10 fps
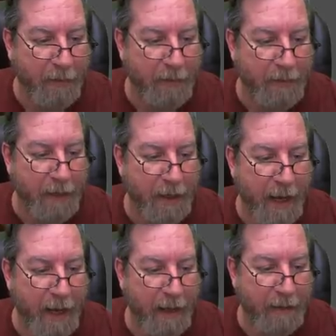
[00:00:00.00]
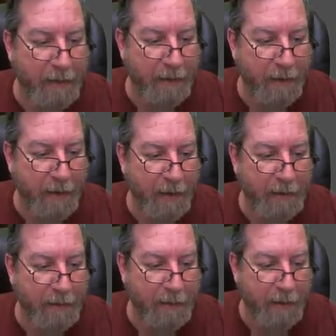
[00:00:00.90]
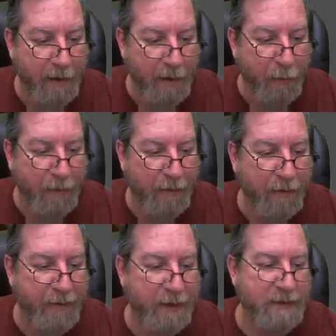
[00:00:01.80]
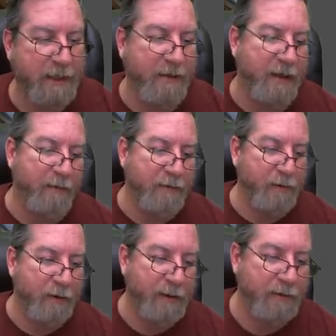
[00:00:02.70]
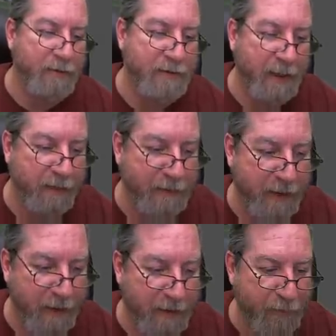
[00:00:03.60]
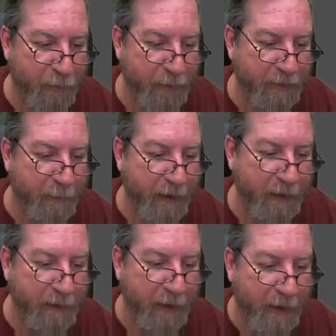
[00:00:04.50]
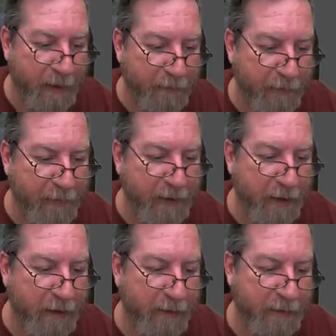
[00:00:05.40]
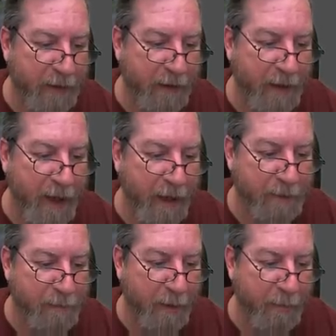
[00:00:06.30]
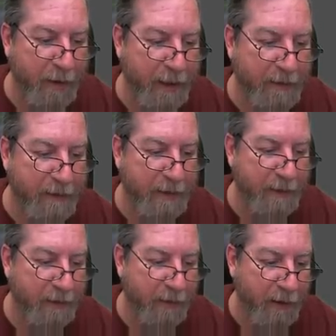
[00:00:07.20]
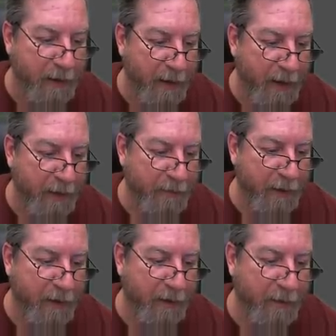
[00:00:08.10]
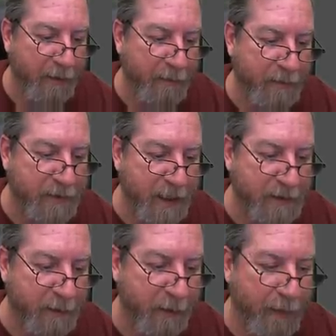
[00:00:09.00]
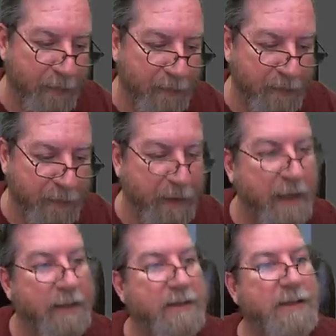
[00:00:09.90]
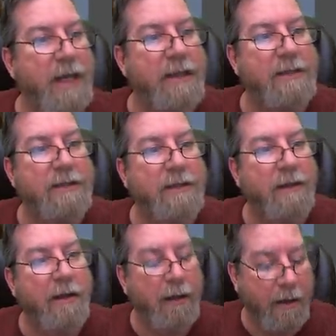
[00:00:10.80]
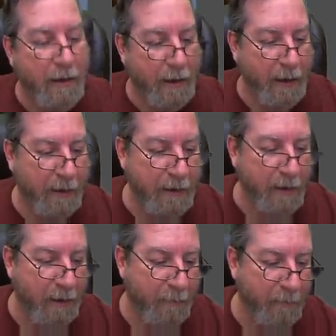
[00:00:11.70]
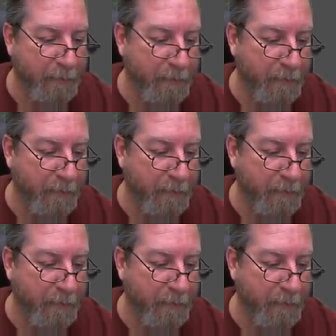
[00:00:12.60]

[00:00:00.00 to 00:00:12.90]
I had. And one of the things that I thought was really interesting, I was talking to one of the men, a very young guy, he's probably about 18, and he was asking me about the United States. And